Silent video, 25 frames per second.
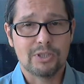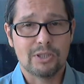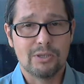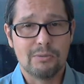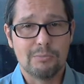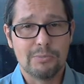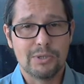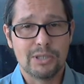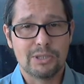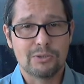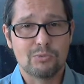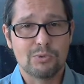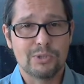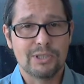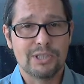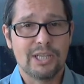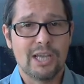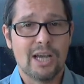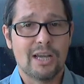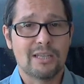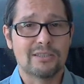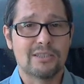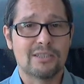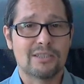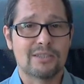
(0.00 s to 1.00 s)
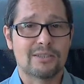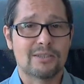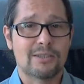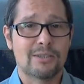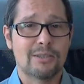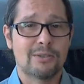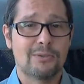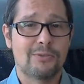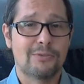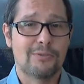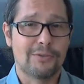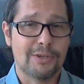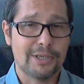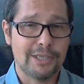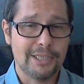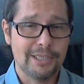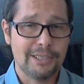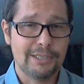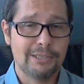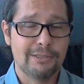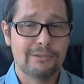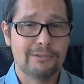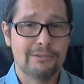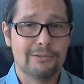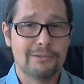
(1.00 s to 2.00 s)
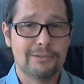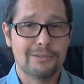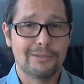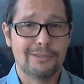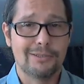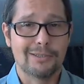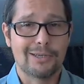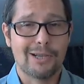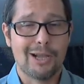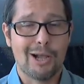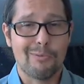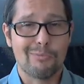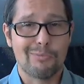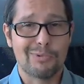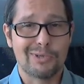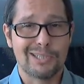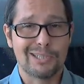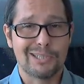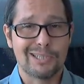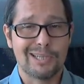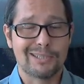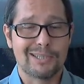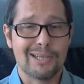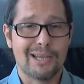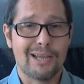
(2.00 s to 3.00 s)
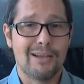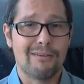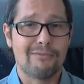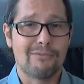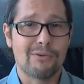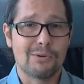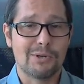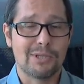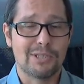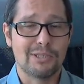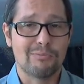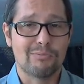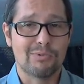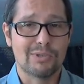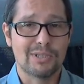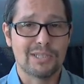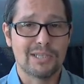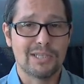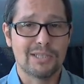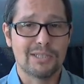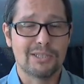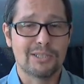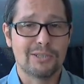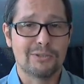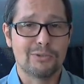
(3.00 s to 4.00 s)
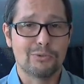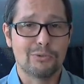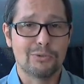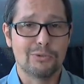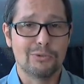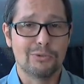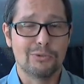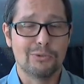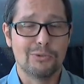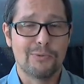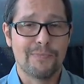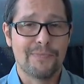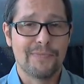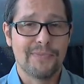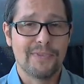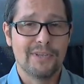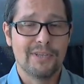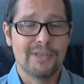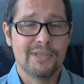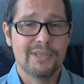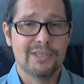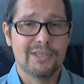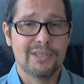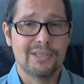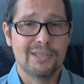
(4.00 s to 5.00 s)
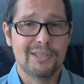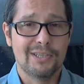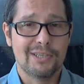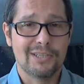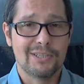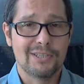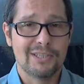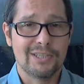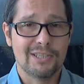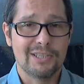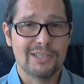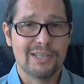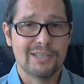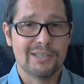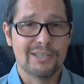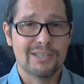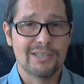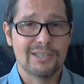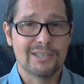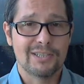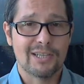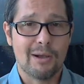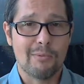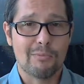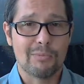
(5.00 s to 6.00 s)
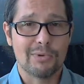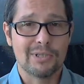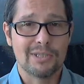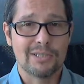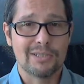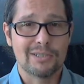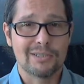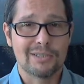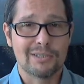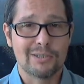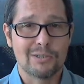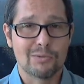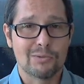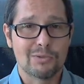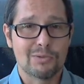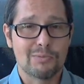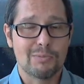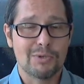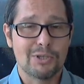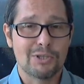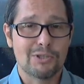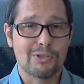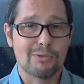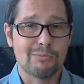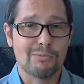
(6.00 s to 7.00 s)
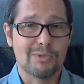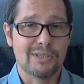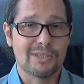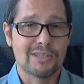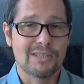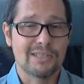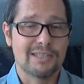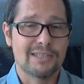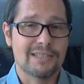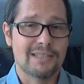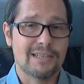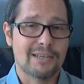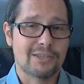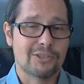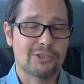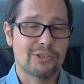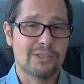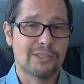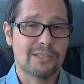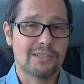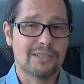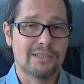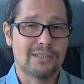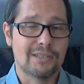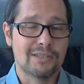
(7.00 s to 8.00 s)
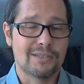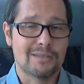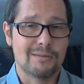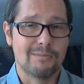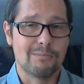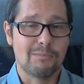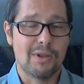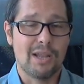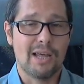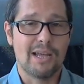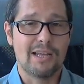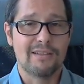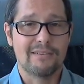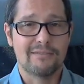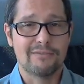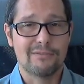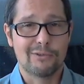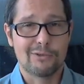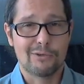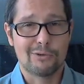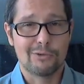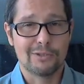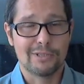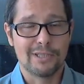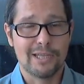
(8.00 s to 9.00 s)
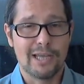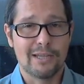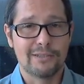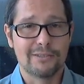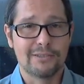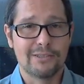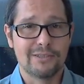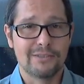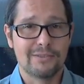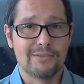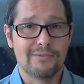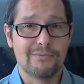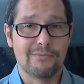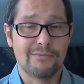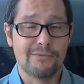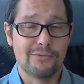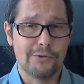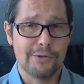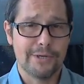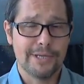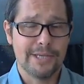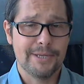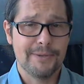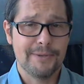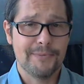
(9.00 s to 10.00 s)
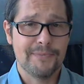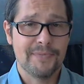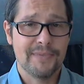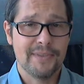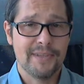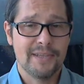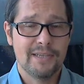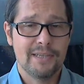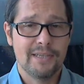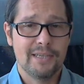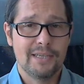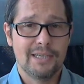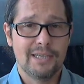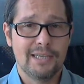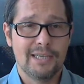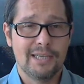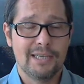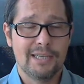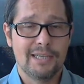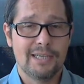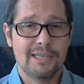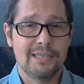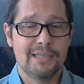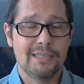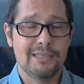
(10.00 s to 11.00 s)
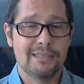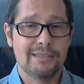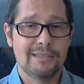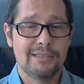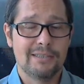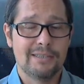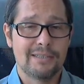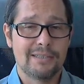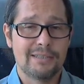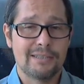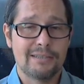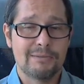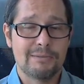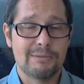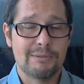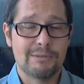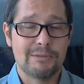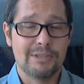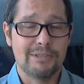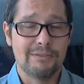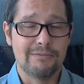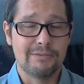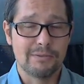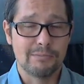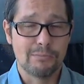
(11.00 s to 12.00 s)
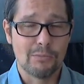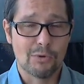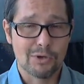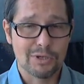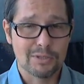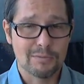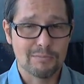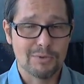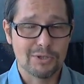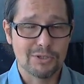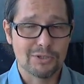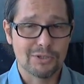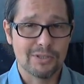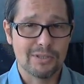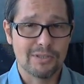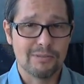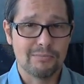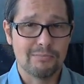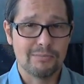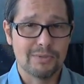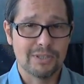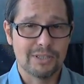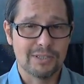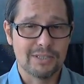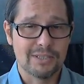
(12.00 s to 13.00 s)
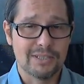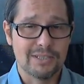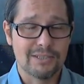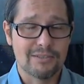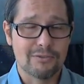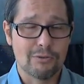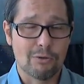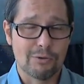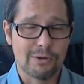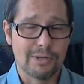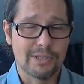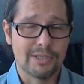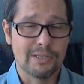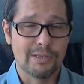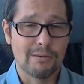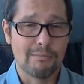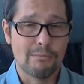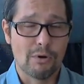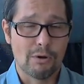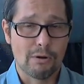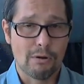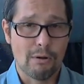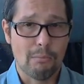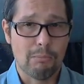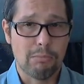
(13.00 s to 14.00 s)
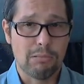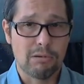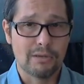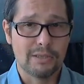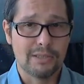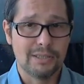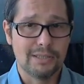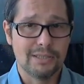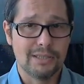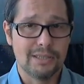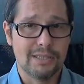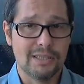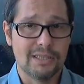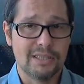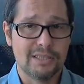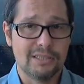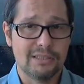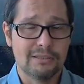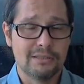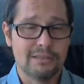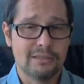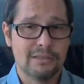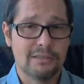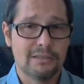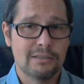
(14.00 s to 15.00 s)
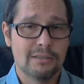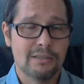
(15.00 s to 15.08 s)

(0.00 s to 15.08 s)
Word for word: compared with the other three uh, companies that I have already presented to you, uh, let's say that this company is so special because it's actually the supplier for all the other three, and it's even more special because it's already a monopoly and